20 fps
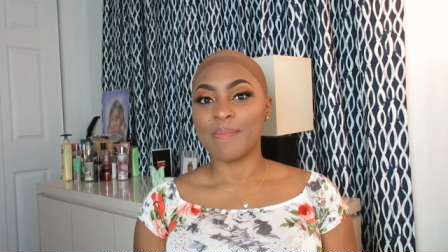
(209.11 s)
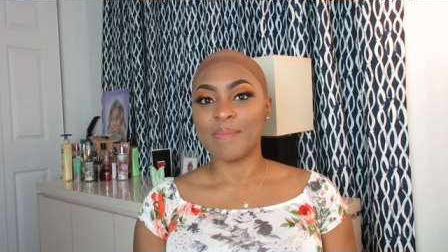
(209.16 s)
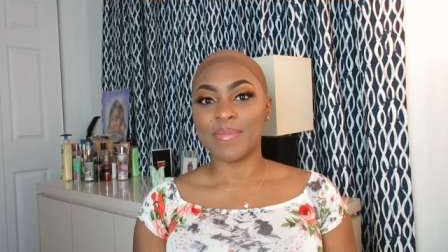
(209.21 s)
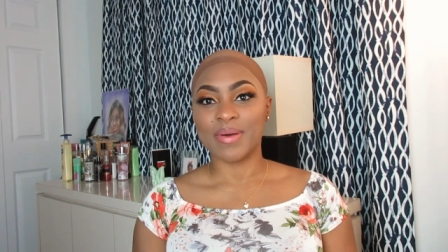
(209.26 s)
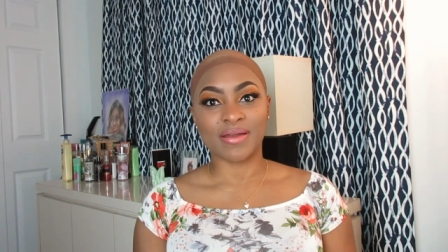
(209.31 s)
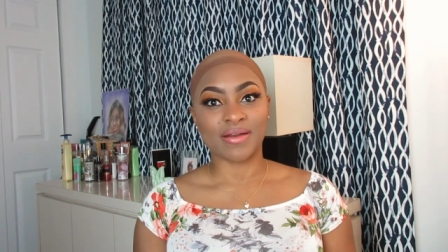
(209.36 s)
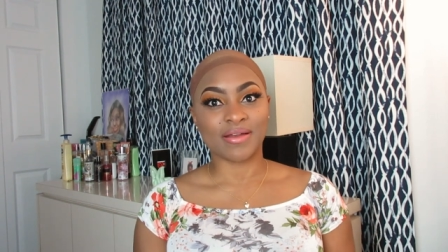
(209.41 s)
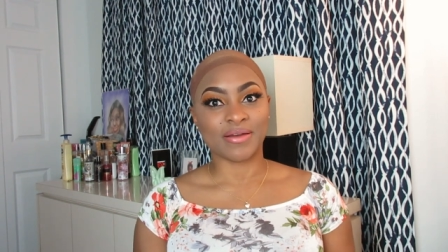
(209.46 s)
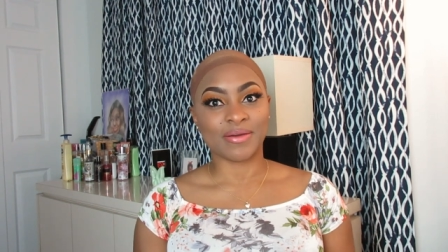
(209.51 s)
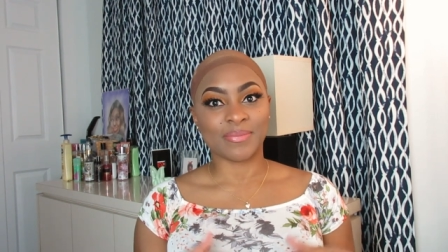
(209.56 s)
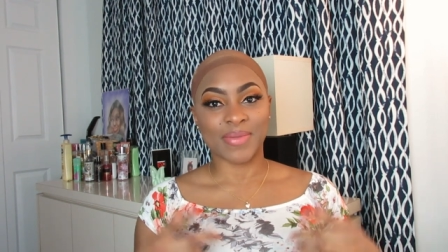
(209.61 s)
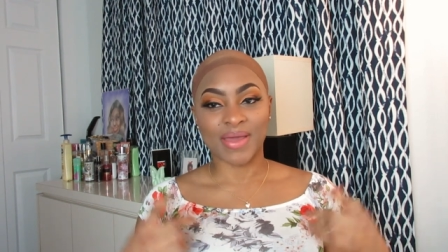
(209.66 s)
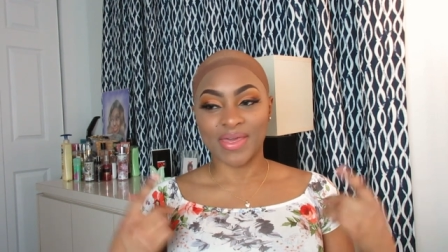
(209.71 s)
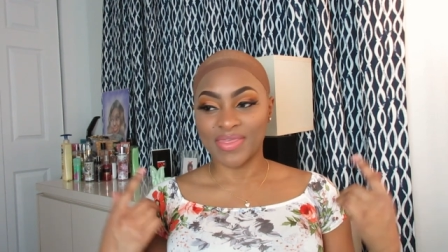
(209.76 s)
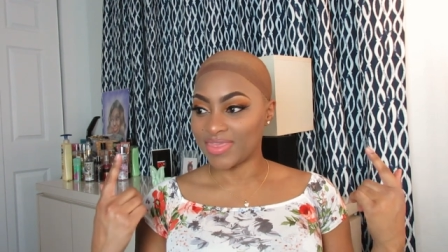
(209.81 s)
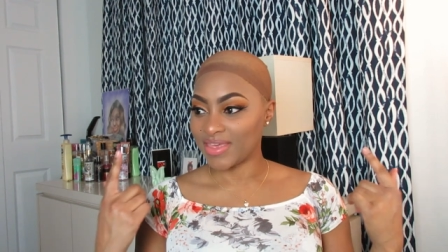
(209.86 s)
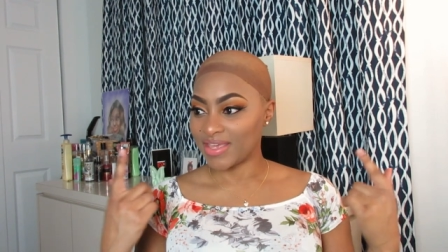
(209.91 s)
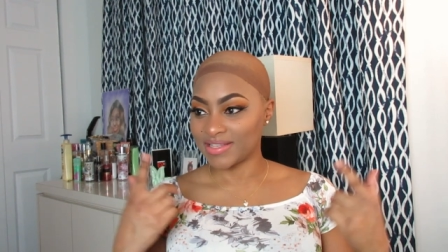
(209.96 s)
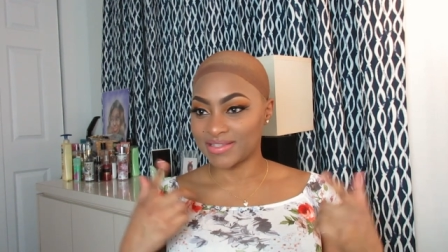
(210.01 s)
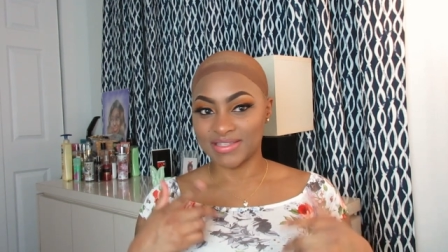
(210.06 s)
but um i
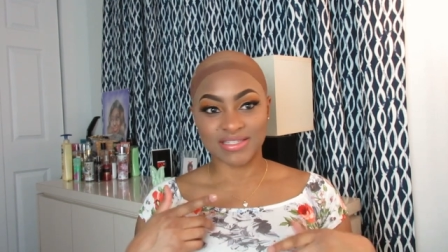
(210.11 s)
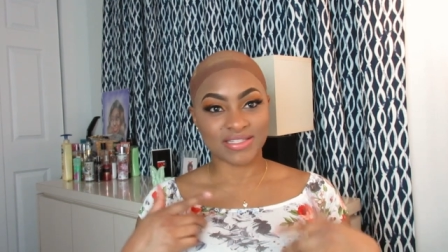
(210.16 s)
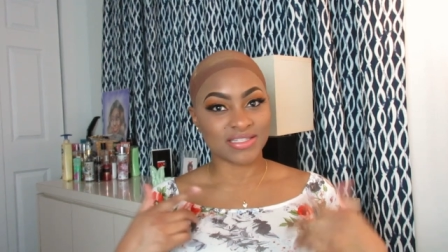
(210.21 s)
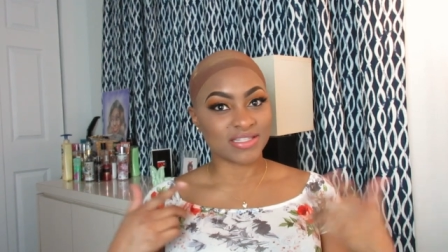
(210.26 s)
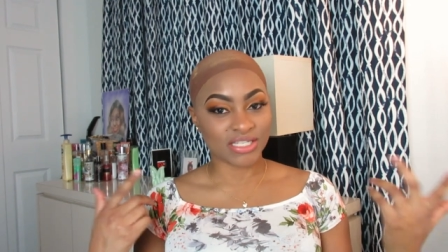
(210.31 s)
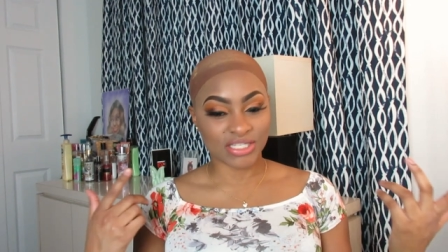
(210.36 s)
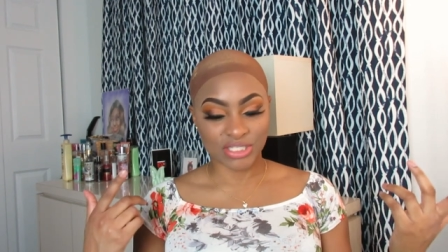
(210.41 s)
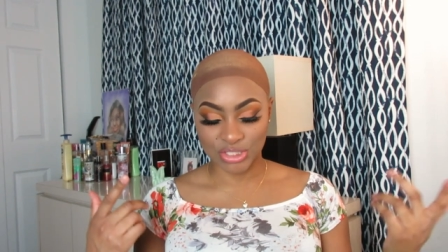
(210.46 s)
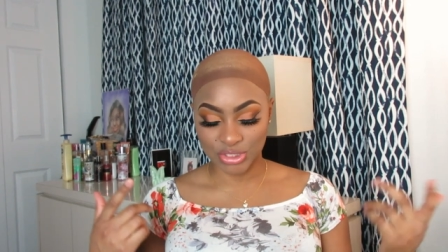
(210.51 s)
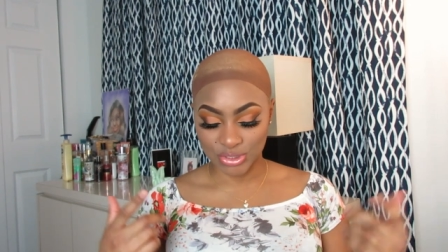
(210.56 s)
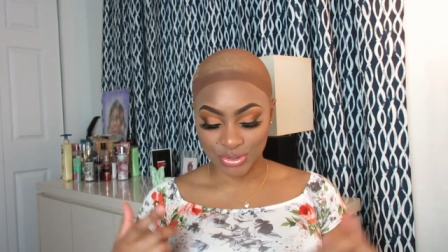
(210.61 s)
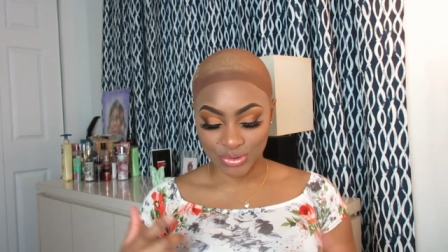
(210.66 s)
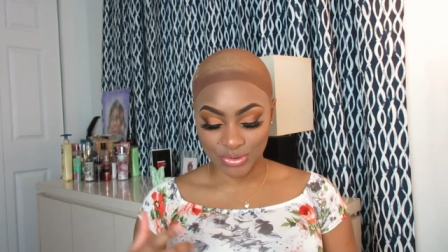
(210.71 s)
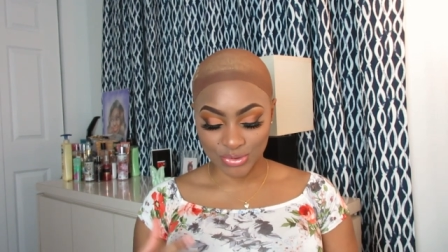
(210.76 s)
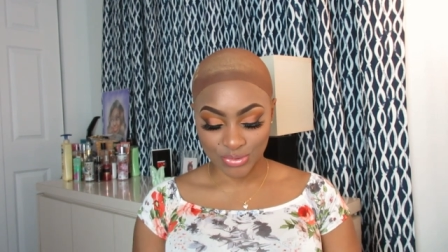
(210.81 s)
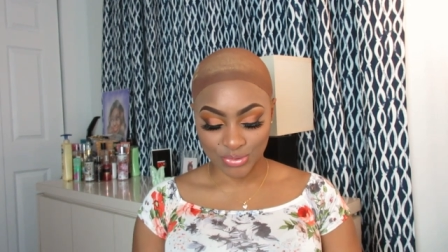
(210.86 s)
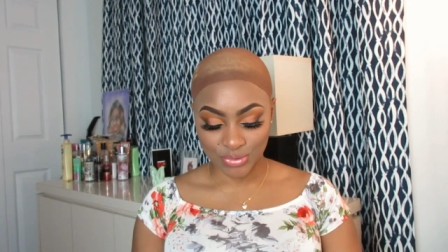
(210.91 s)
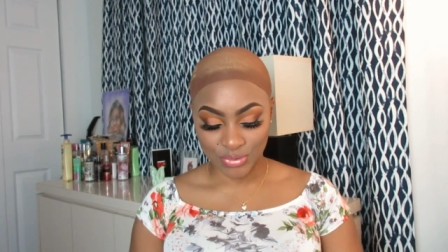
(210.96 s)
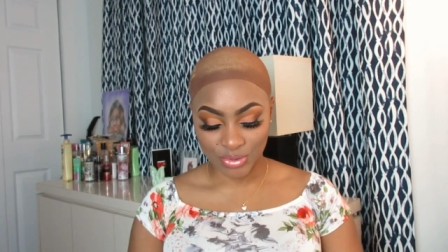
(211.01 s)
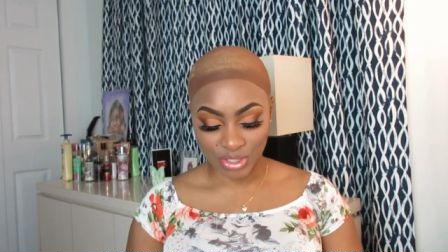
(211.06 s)
think this look is
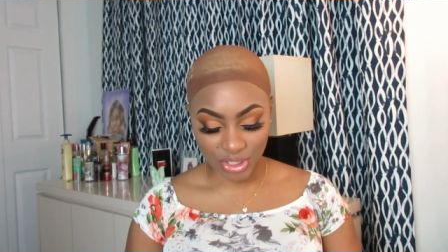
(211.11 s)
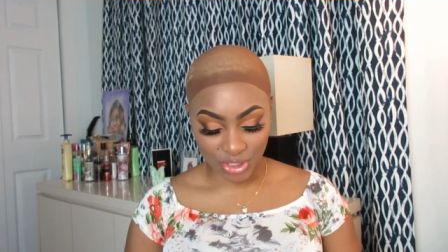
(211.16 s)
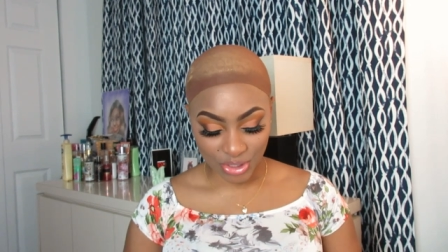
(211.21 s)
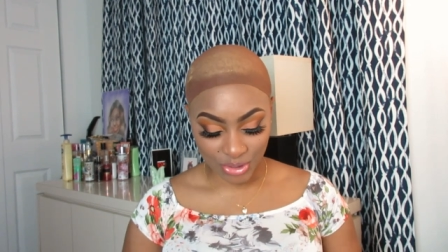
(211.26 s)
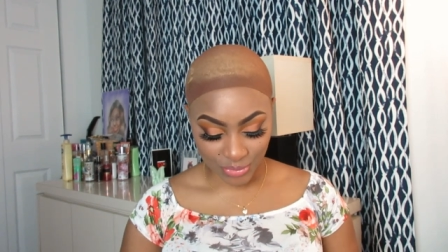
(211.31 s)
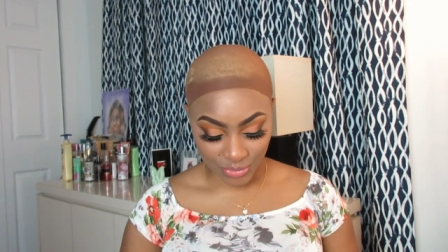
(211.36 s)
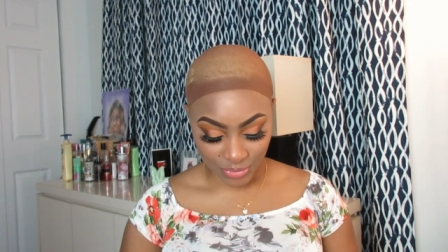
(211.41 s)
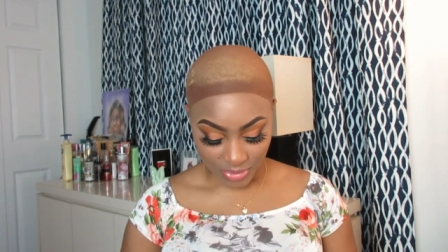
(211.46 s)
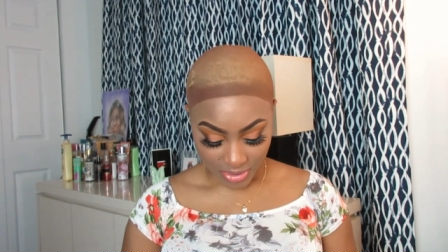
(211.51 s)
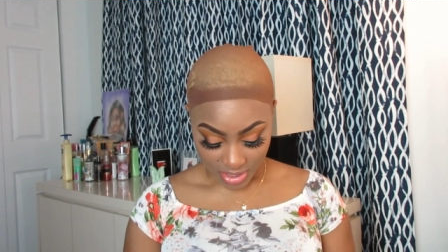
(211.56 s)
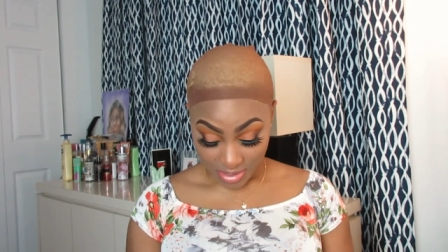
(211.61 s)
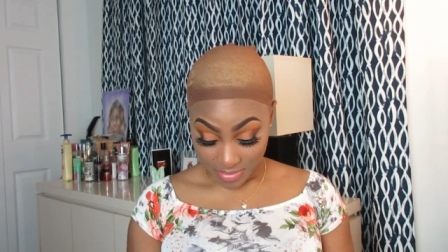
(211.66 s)
so cute